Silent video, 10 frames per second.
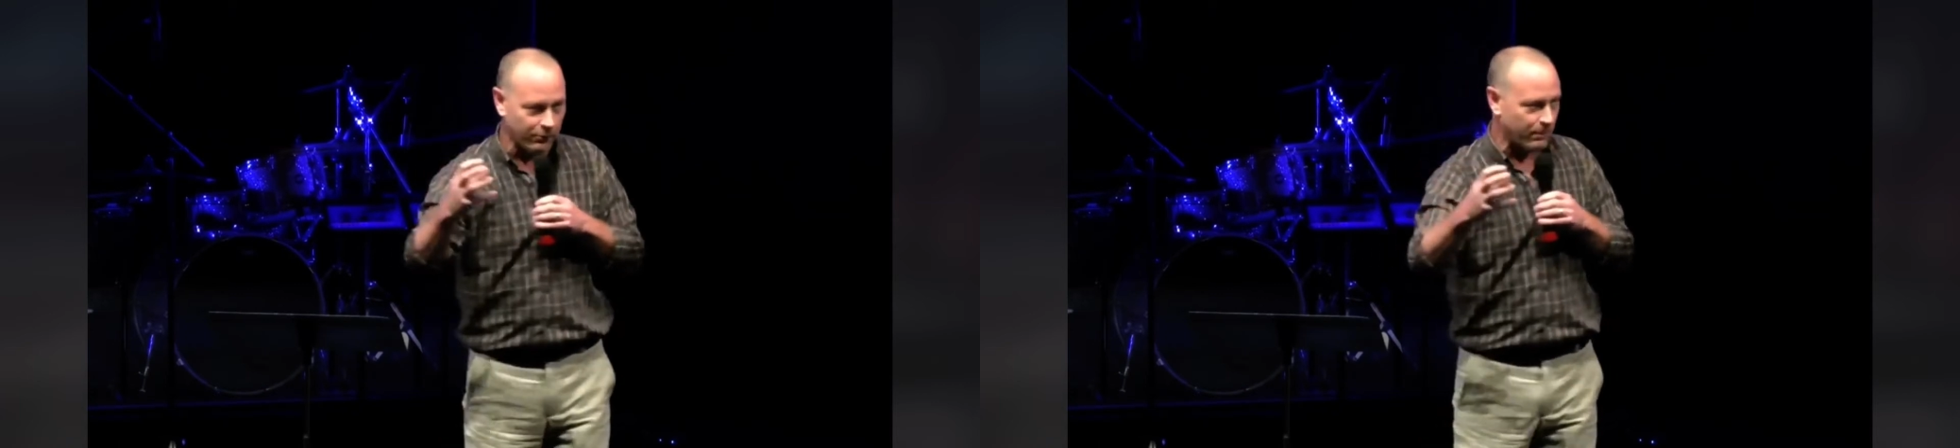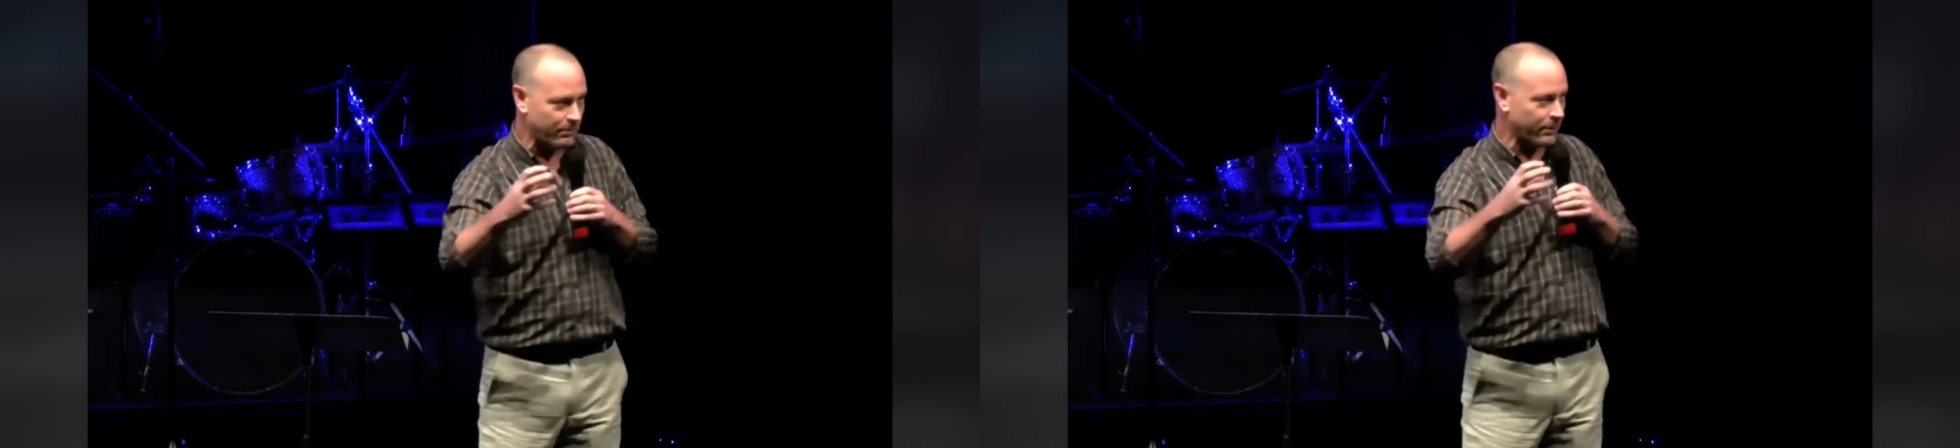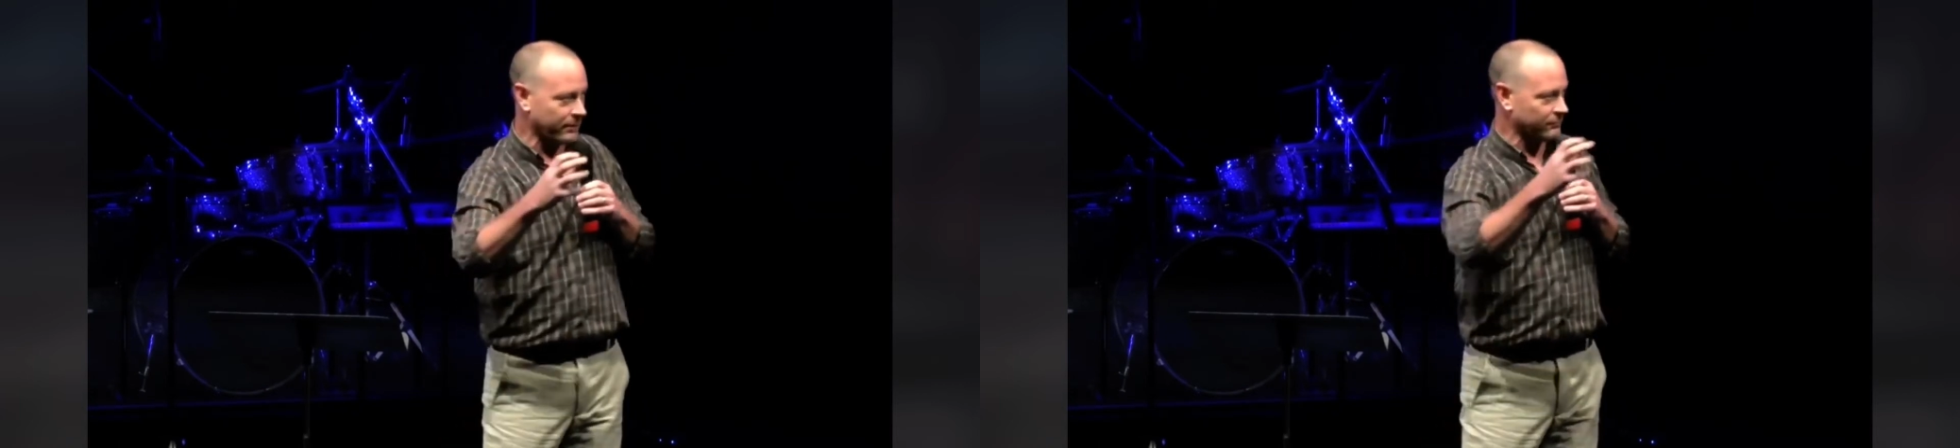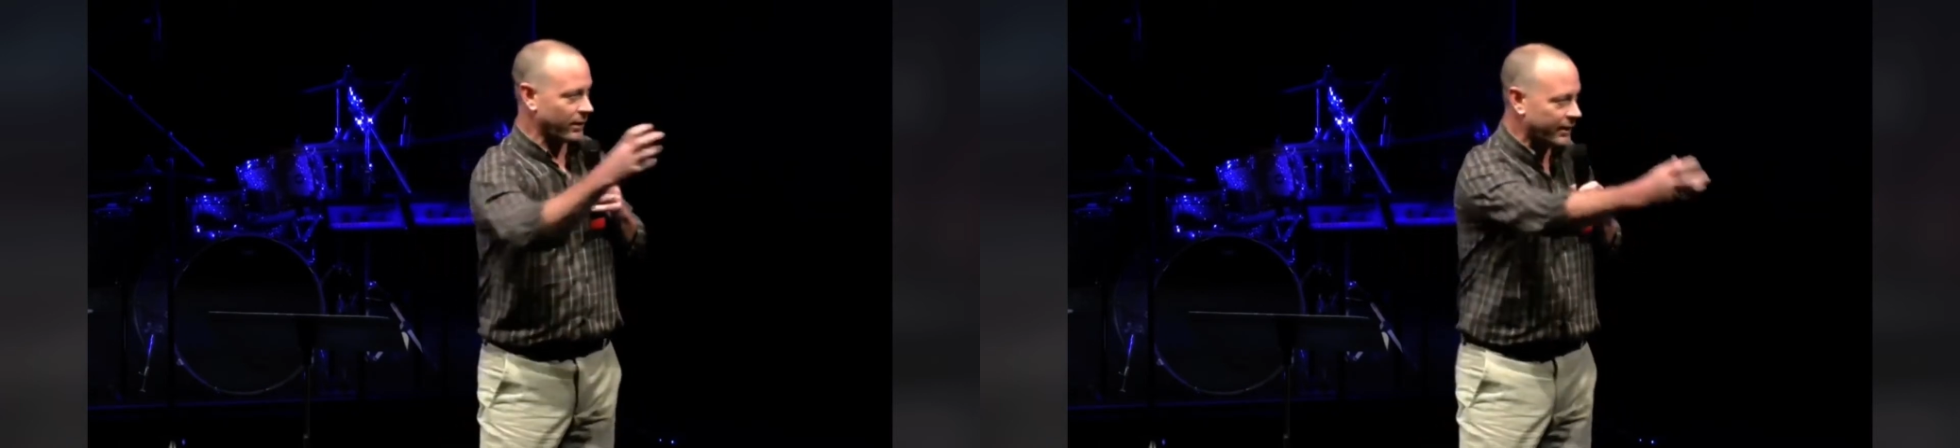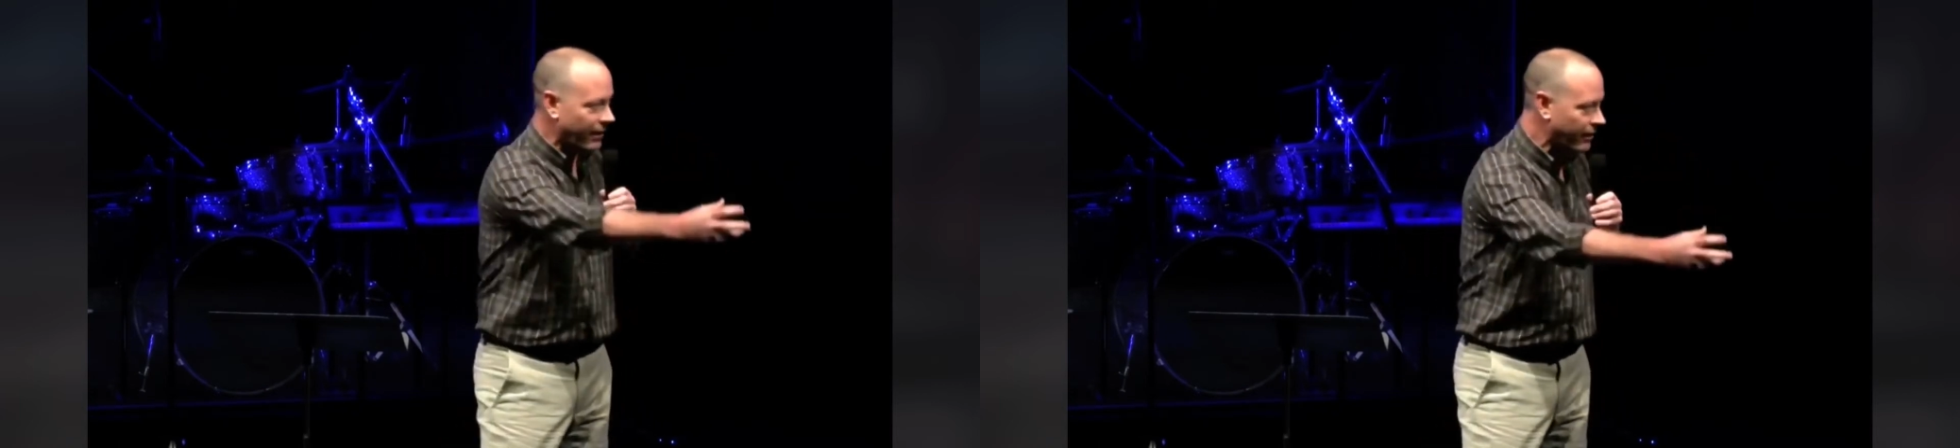remember, and
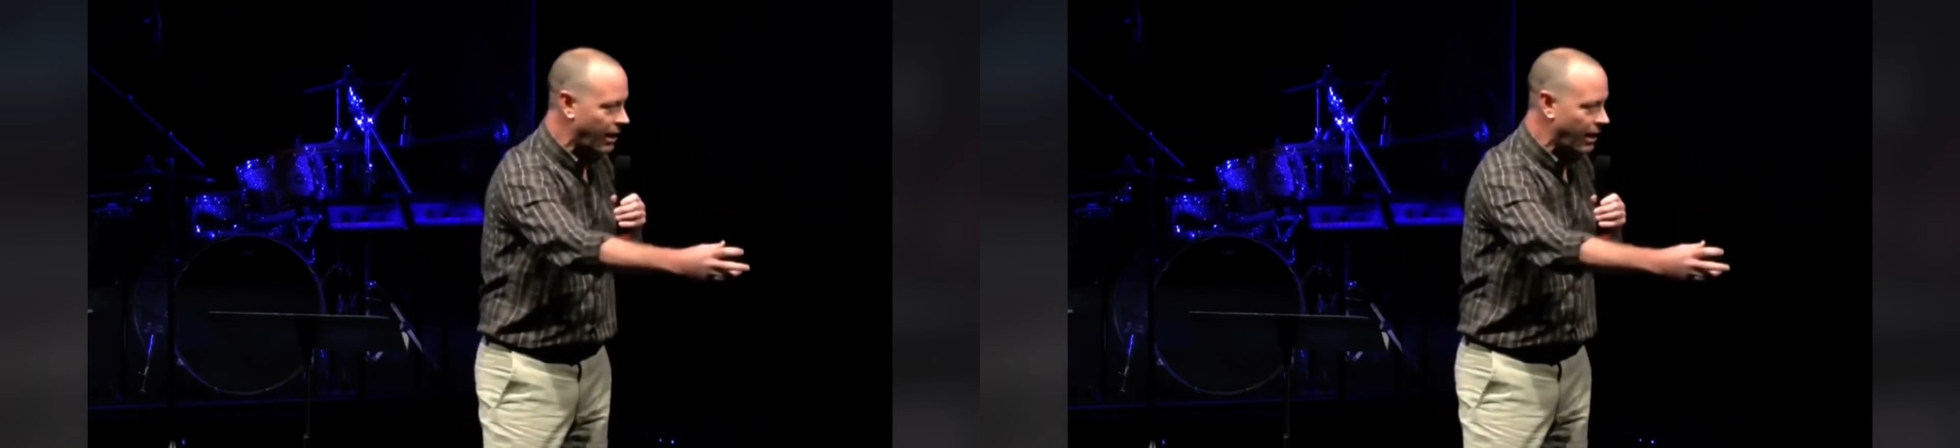running out